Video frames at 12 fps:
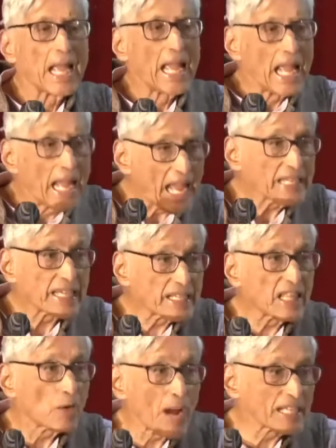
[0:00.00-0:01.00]
Hated
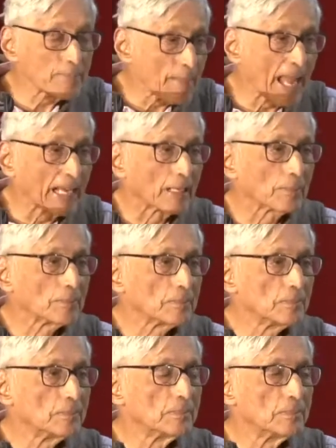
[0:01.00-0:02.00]
the white man.
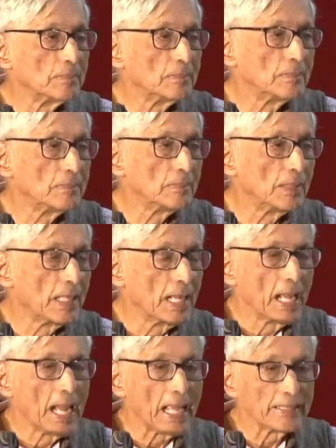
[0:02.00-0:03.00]

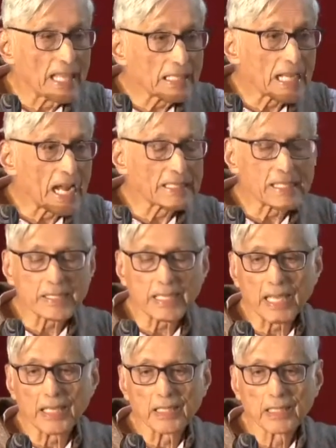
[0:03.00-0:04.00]
And then Gandhi
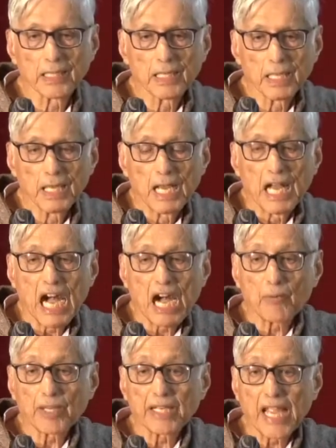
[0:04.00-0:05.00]
said,
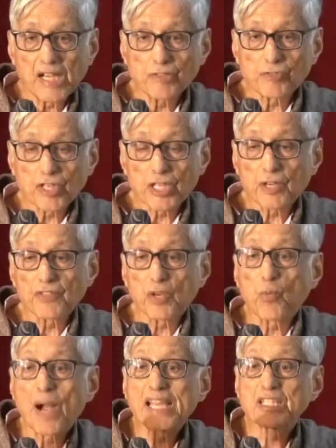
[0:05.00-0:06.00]
our hatred of the
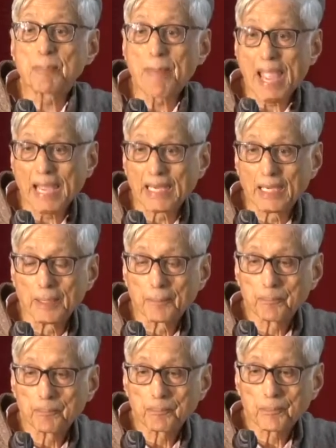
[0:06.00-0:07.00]
white man,
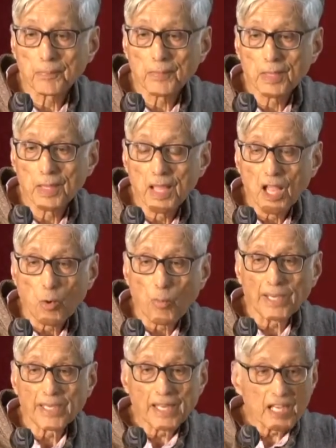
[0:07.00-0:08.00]

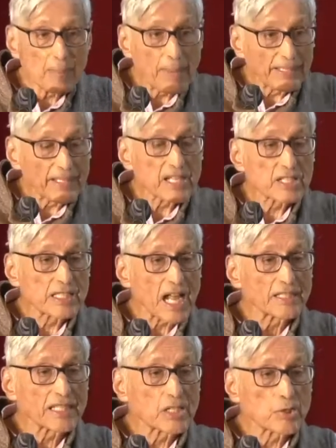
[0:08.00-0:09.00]
when independence
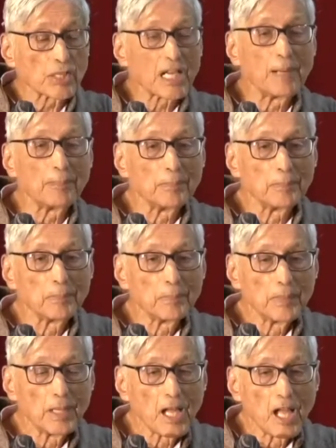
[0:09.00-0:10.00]
started to come,
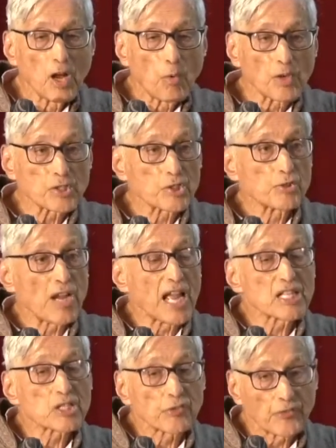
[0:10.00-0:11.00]
was
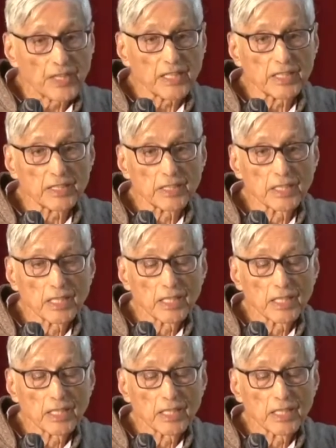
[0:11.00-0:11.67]
transferred